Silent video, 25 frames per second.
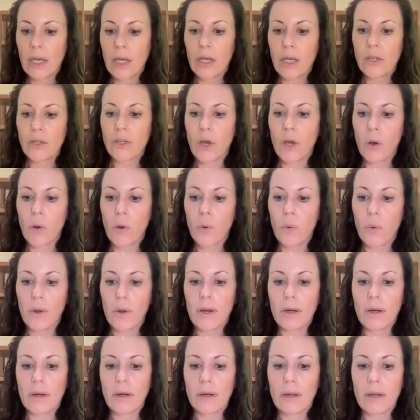So
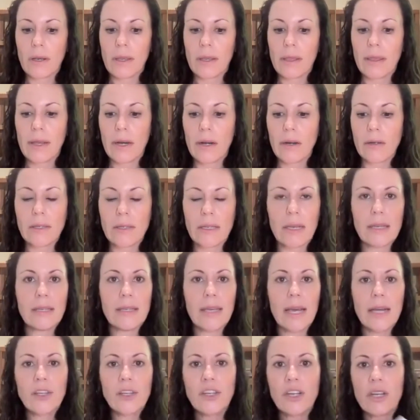there's a
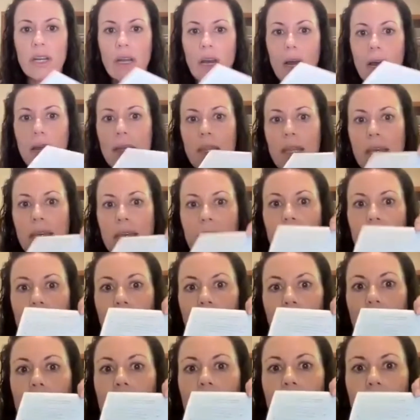section on this thing,
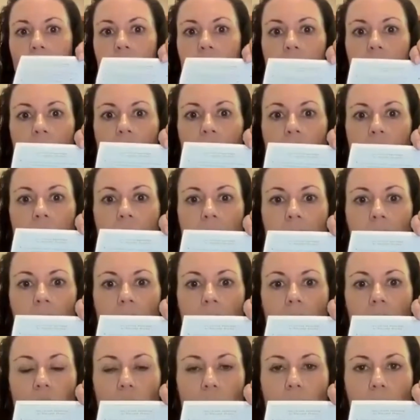and this
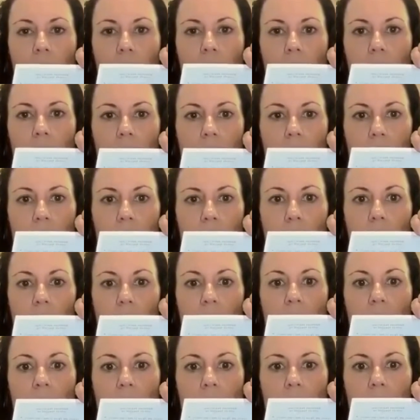little PDF will be
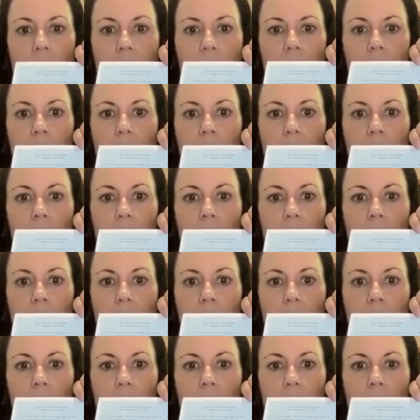linked